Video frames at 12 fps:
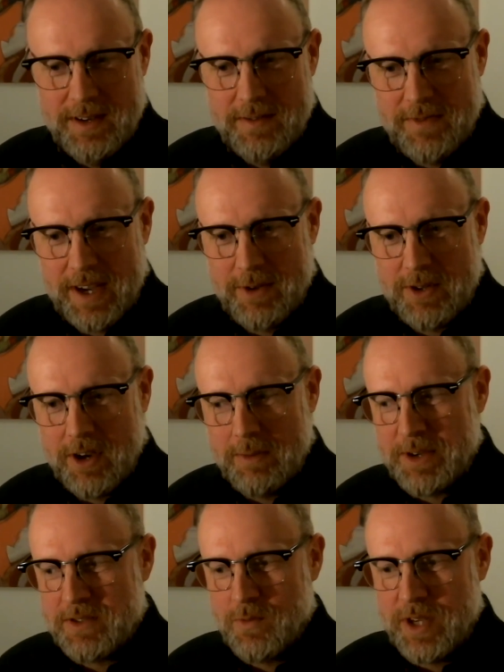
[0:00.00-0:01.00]
favorite
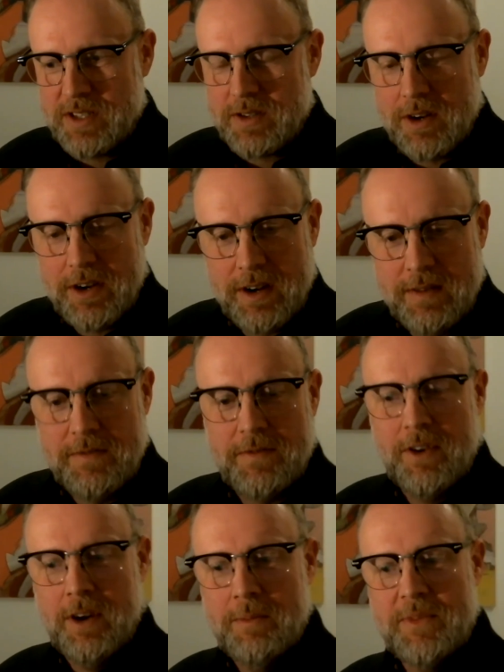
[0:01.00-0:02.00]
topics. We started
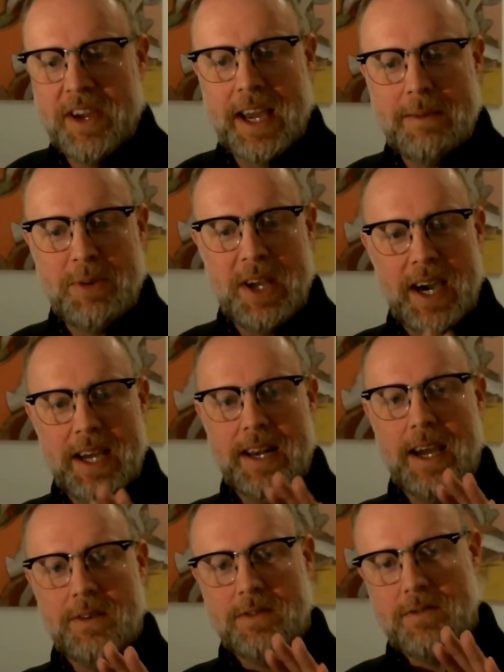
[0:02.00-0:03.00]
from the API
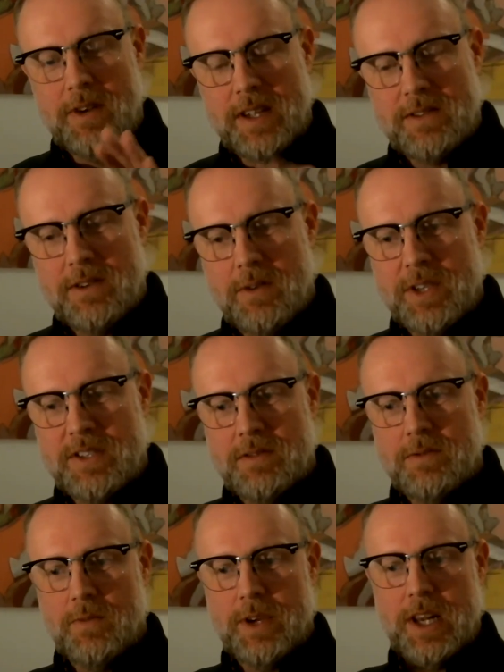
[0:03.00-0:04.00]
down, right? So we
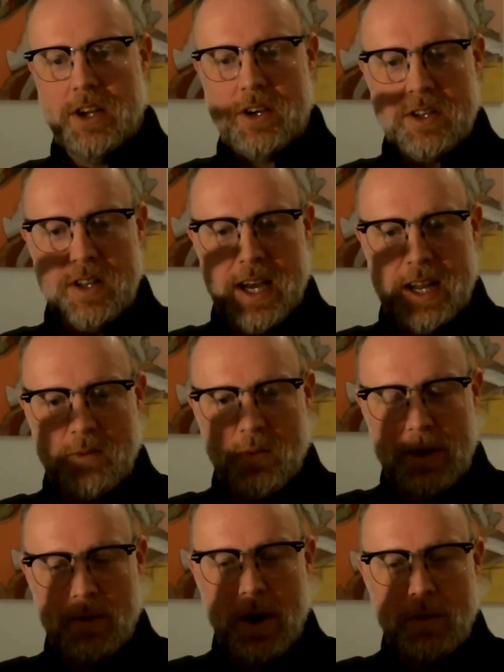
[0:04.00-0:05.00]
we looked at
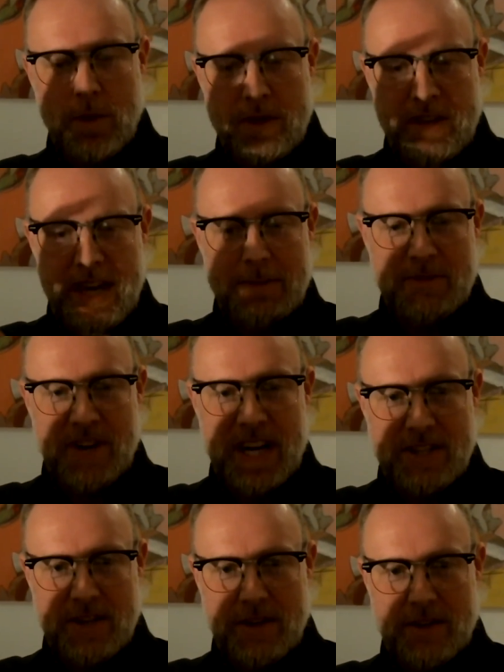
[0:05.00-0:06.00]
what what would the
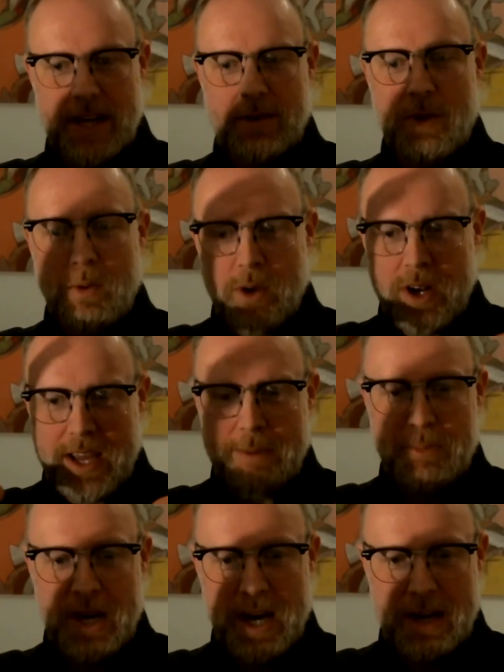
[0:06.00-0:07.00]
abstraction look like? What would an
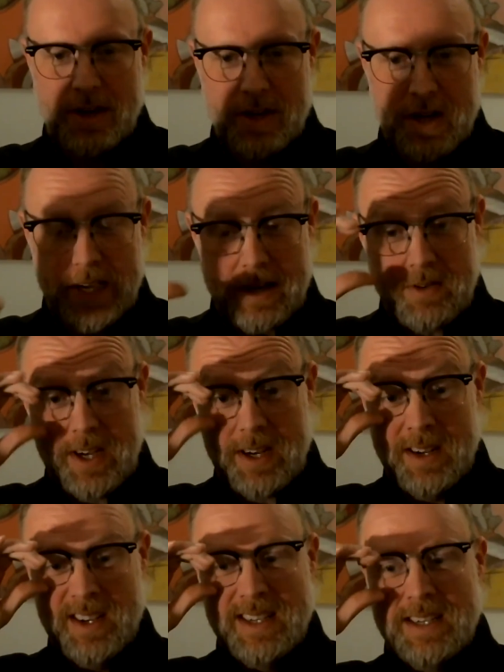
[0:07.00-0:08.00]
API look like, right?
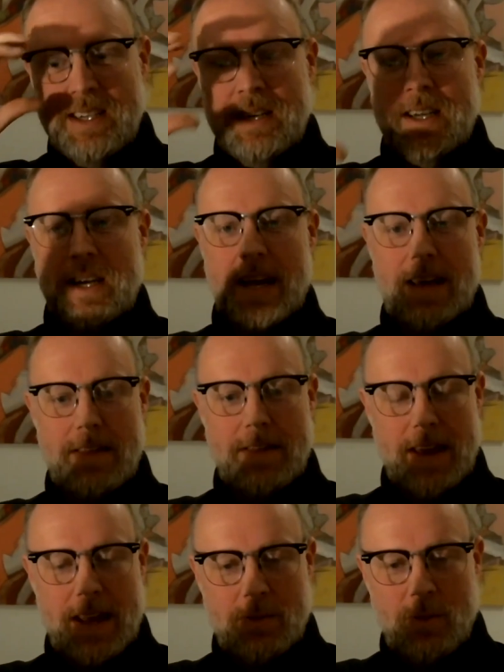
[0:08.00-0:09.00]
And
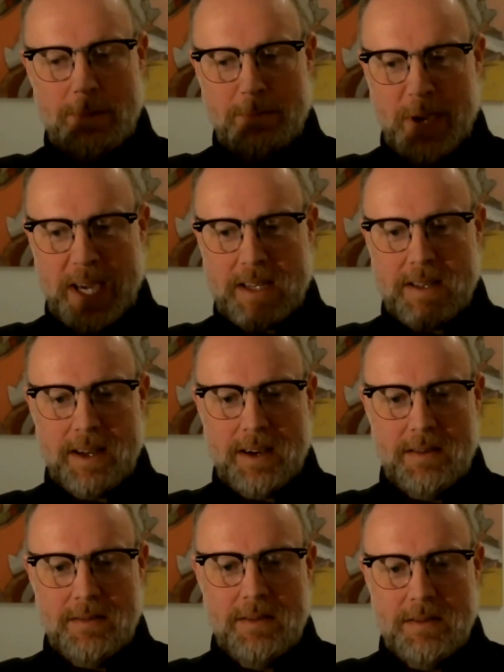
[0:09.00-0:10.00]
then we picked the
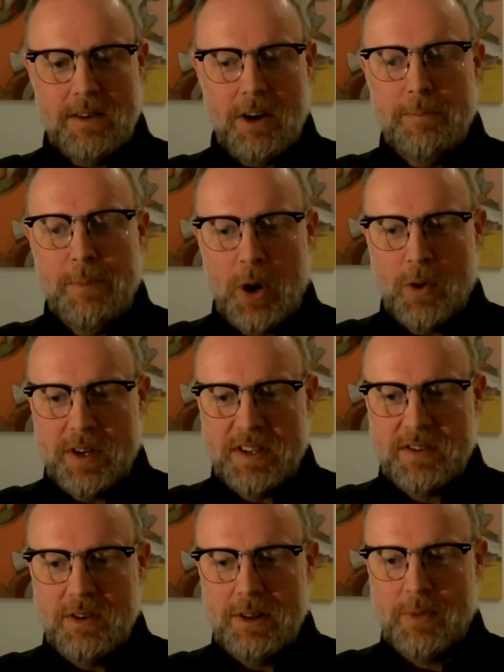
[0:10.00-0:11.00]

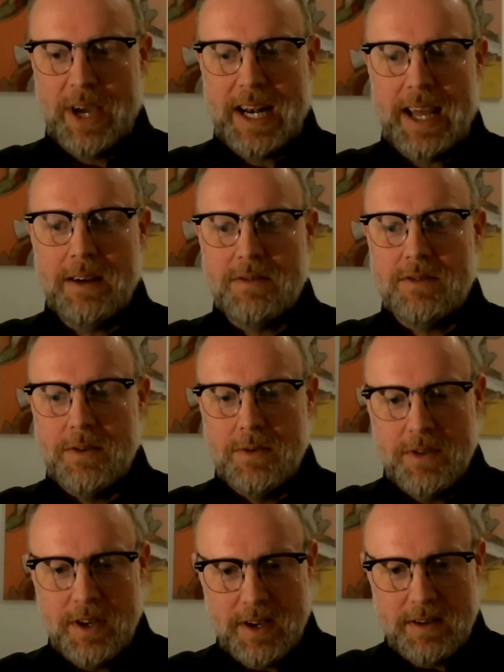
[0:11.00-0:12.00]
components all the way down
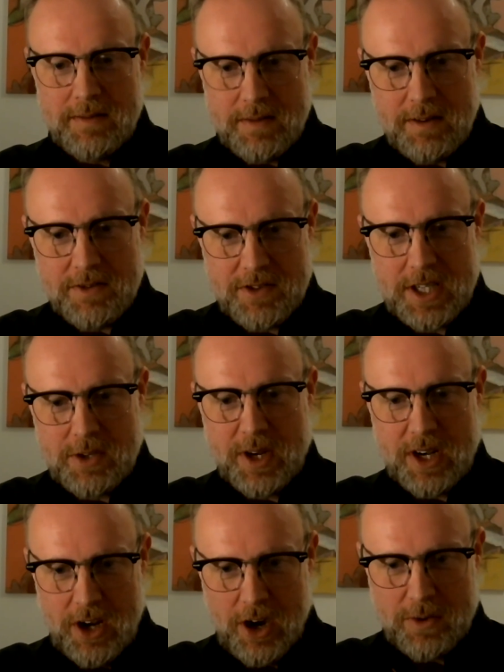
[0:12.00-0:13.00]
to the
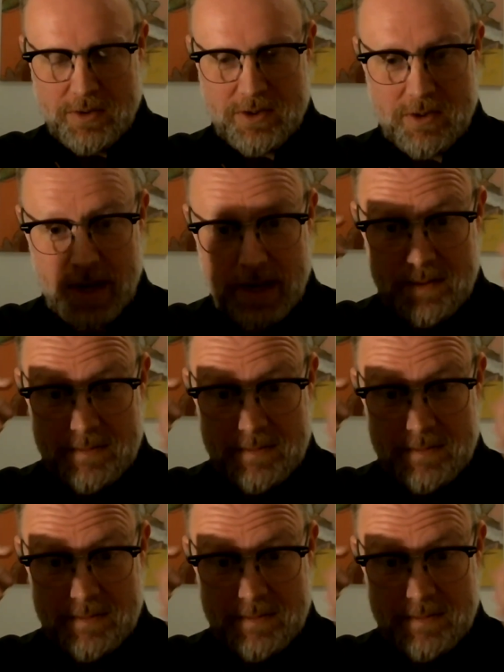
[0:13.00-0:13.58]
constituent nodes, right?